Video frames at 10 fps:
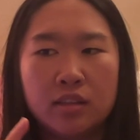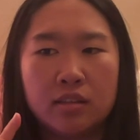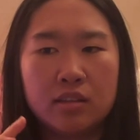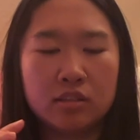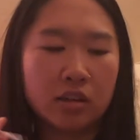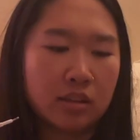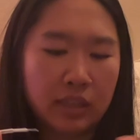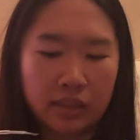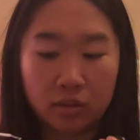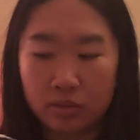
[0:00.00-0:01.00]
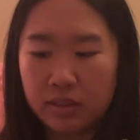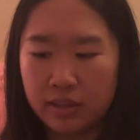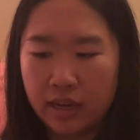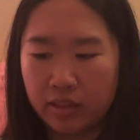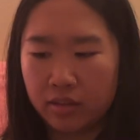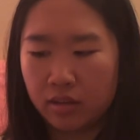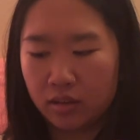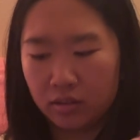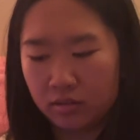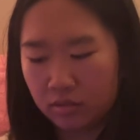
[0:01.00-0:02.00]
these are all diluted in
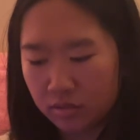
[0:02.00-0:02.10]
ethanol,